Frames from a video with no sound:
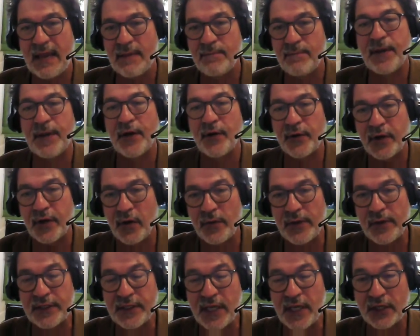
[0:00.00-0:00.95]

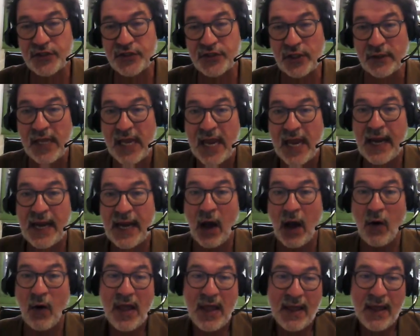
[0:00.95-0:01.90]
empirical induction.
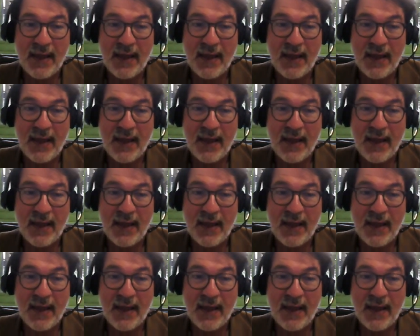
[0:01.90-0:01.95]
Now,